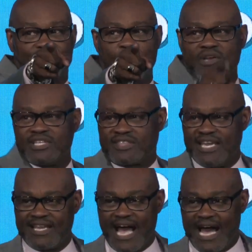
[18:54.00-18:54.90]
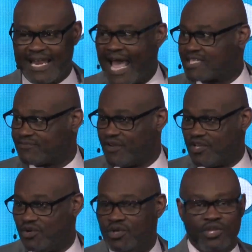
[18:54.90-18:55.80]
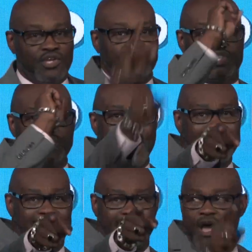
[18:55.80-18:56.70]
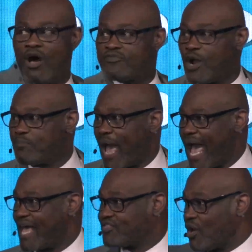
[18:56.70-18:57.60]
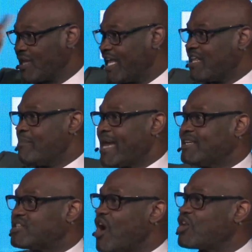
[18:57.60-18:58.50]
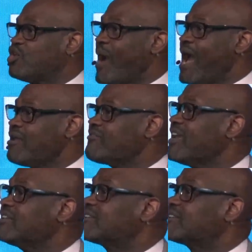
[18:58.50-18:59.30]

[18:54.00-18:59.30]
toward the thing God has for you. Do not get off your path. Don't let anybody talk you out of it.